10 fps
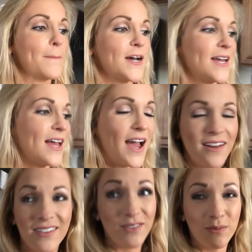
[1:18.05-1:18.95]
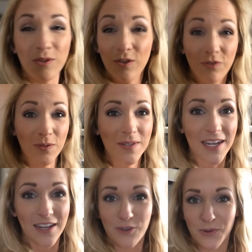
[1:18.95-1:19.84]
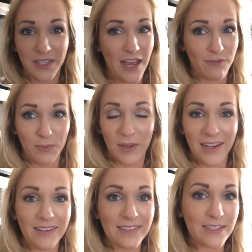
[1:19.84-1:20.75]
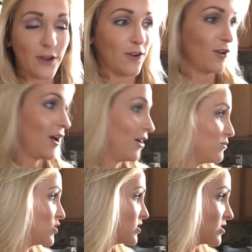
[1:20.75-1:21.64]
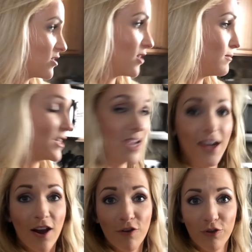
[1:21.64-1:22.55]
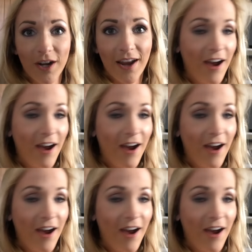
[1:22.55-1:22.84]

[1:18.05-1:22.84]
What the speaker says: But I don't know what I'm going to film today. I don't really have a plan, so I'm just starting my day off right